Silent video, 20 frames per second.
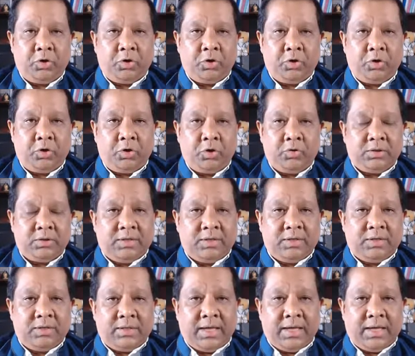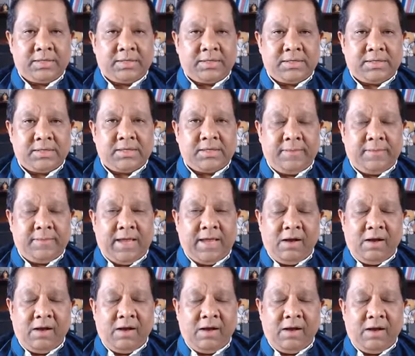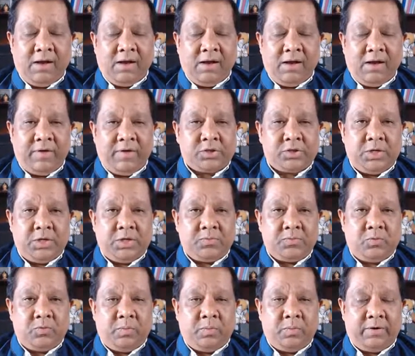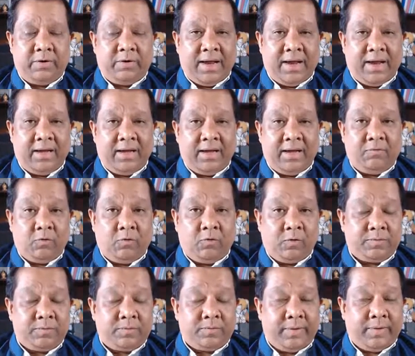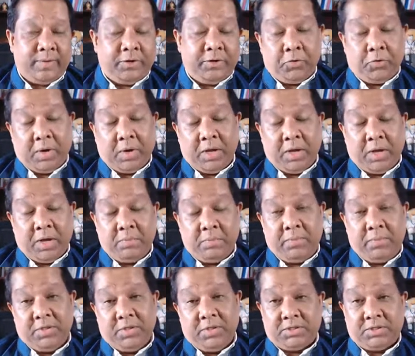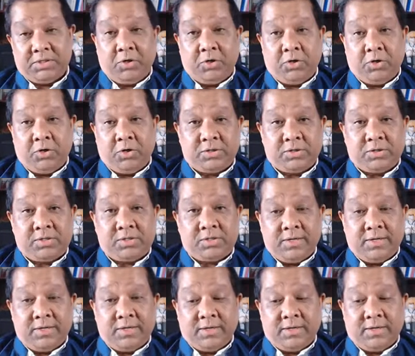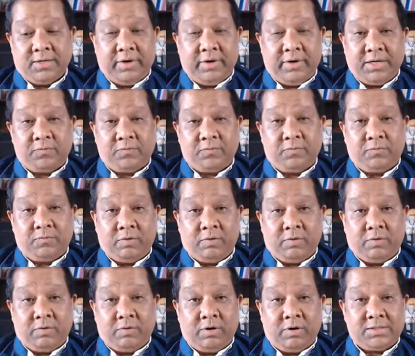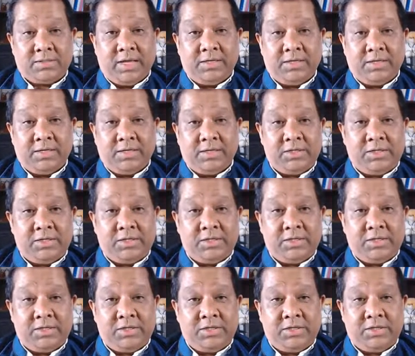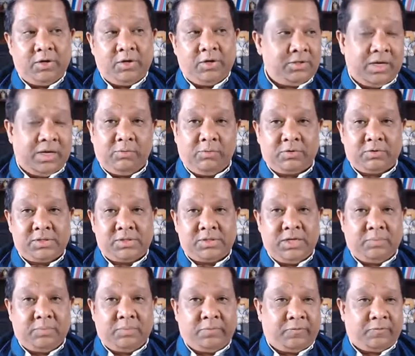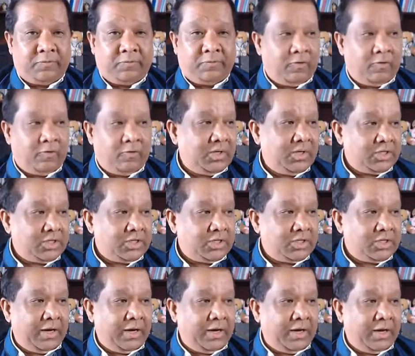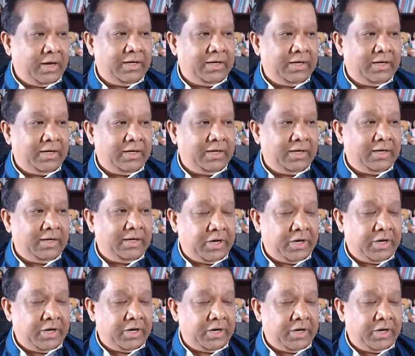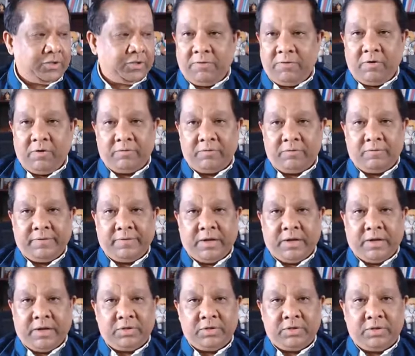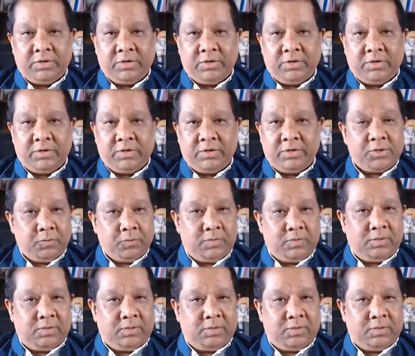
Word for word: you, that uh, the L5S1 seems to be rarely involved. I don't know why. Maybe this is God's grace for us anesthesiologists to be able to still perform spinal injections. I've often found it so.